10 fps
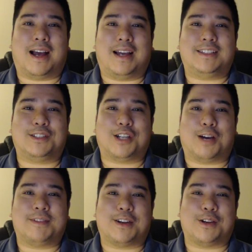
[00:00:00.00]
ice
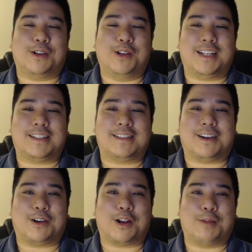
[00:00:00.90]
job standard units,
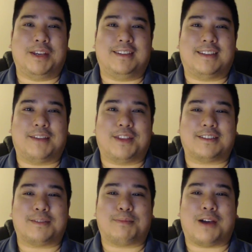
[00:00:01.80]
are going to be
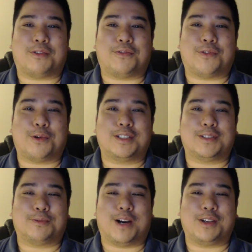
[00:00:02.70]
7,000 power
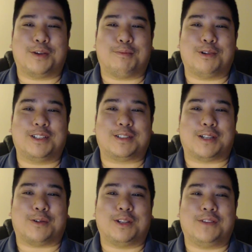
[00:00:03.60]
forwards, while your opponents
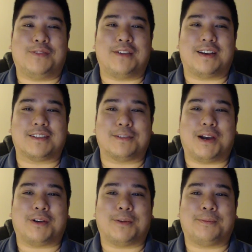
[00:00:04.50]
are only 5,000 power.